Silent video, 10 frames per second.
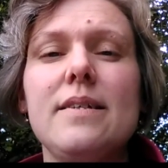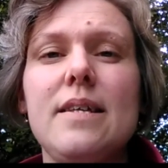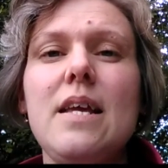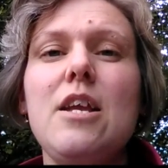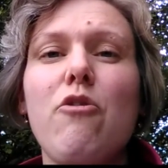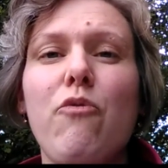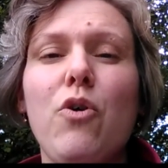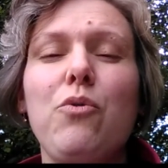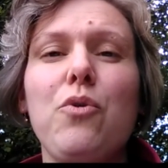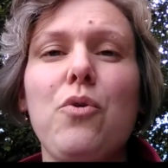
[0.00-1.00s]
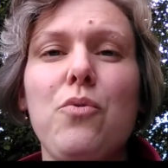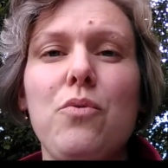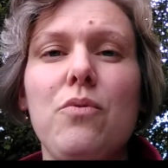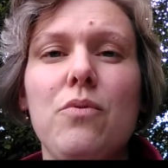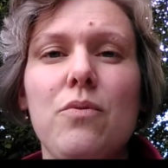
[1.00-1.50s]
seen a photo
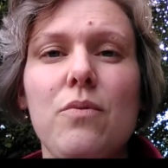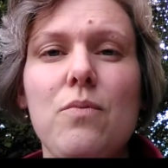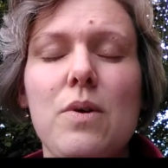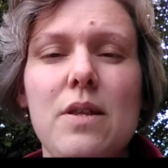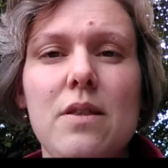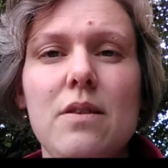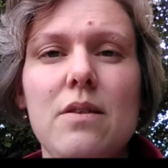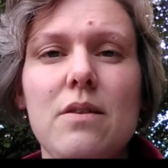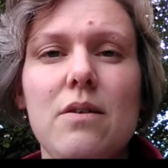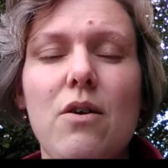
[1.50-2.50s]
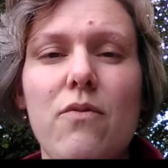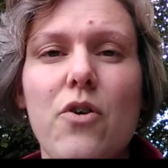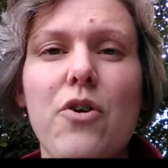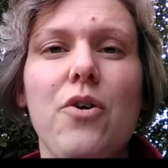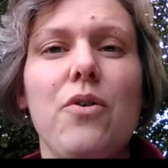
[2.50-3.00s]
with of
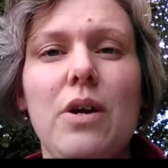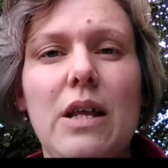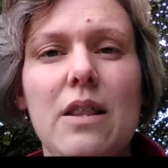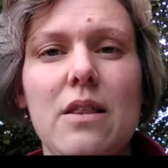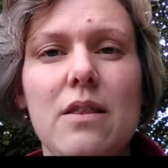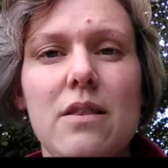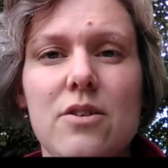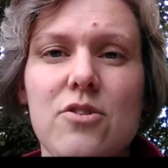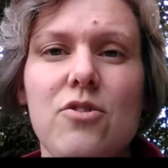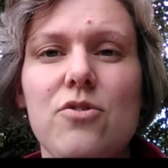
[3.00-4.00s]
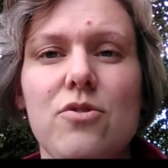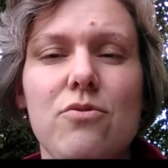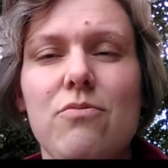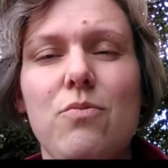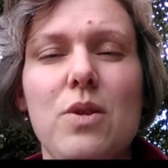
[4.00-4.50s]
her in the socks
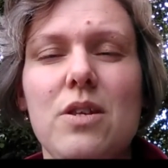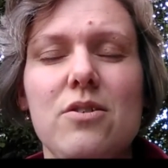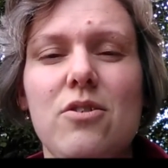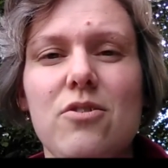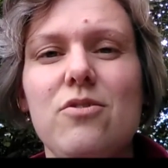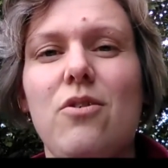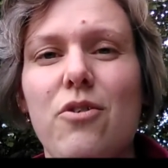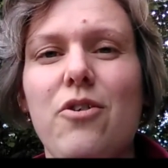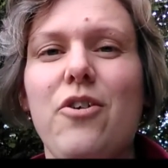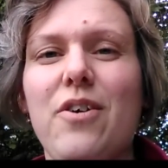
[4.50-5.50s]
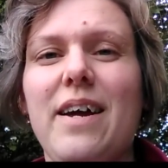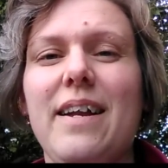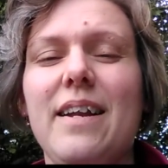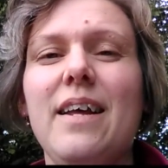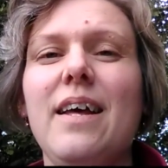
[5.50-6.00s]
or with the socks on her,
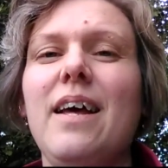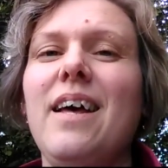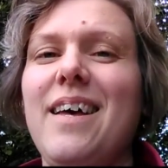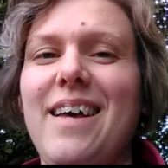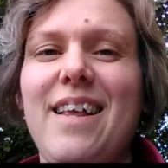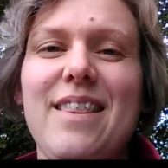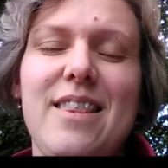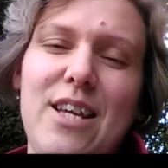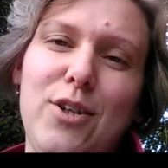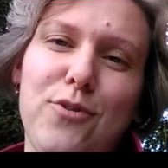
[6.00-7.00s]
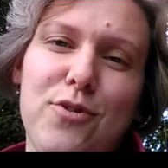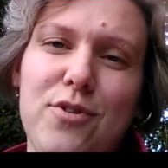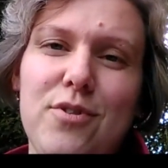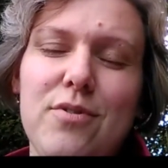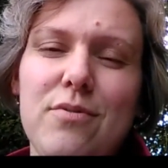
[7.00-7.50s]
and and they
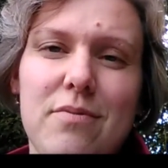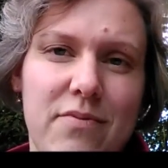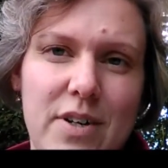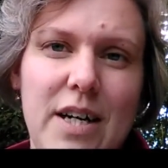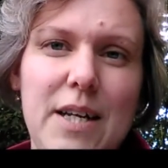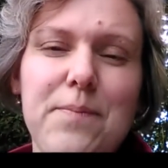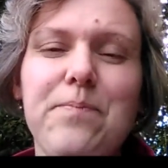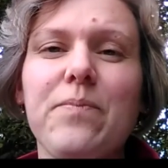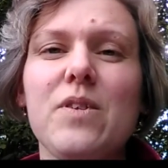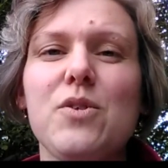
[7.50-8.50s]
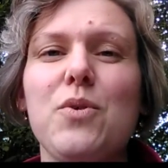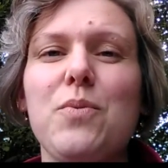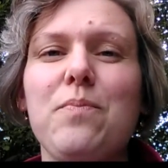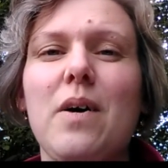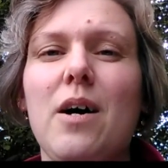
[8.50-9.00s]
looked fine.
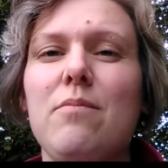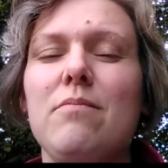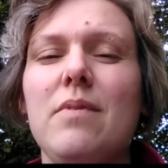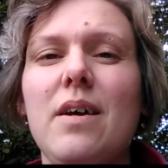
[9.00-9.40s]
So um,